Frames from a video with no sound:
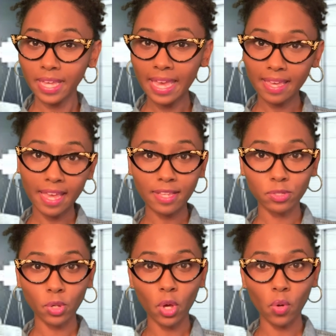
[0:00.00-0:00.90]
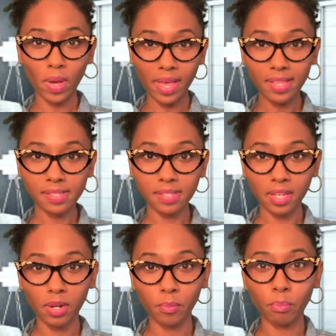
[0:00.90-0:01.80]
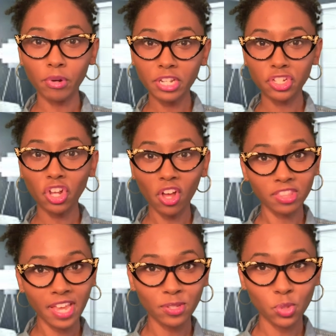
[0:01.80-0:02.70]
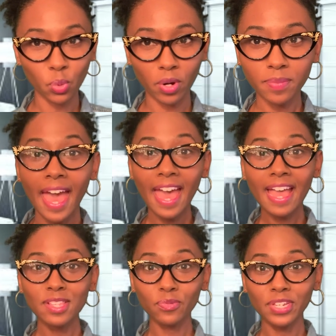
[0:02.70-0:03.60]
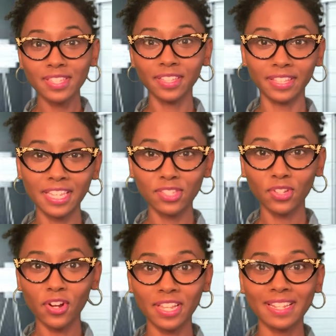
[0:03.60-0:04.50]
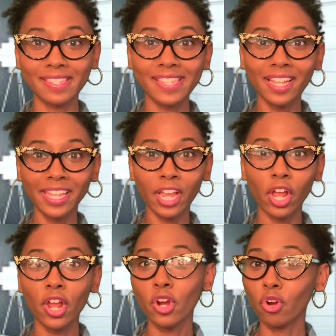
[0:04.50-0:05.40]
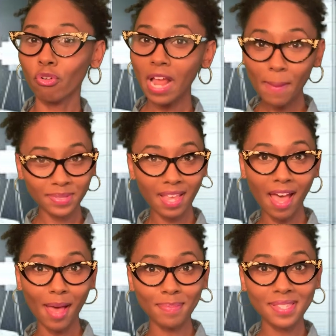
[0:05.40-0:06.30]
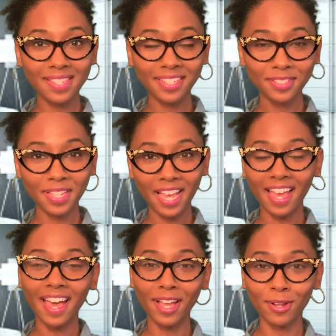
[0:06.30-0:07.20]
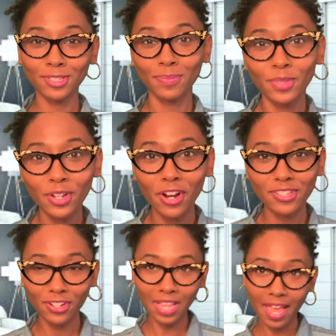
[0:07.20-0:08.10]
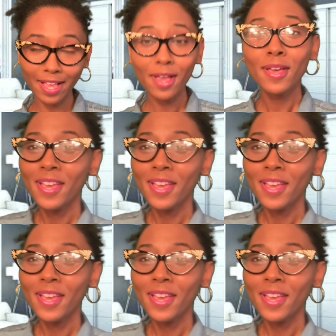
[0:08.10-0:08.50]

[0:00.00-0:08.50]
A-S-O-S, a British online store, has recently started selling crop tops. I know some of the girls are like,